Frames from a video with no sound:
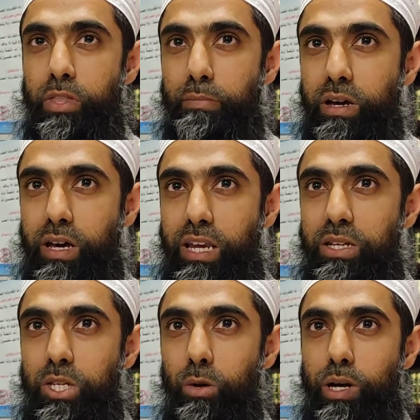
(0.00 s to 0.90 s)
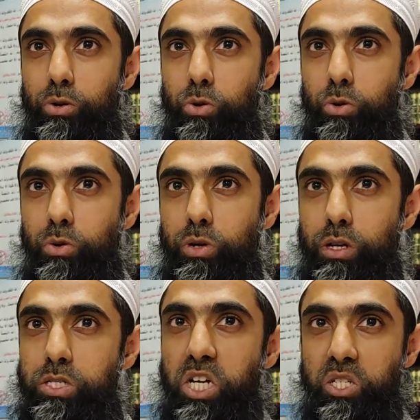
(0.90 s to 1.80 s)
The Bakhili is the one who
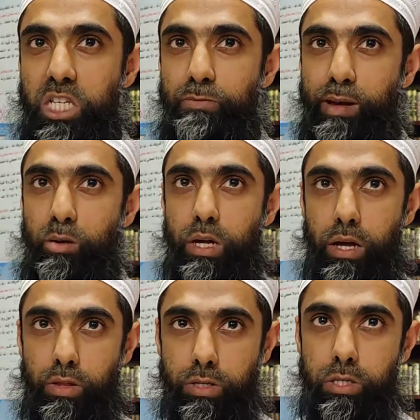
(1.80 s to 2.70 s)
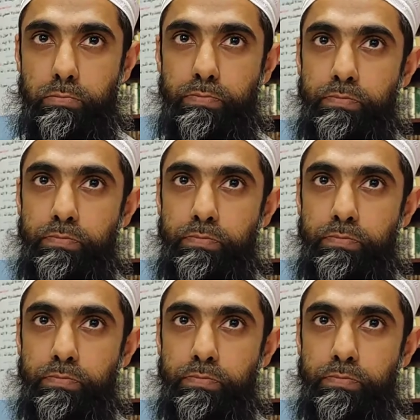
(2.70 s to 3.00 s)
doesn't spend on others.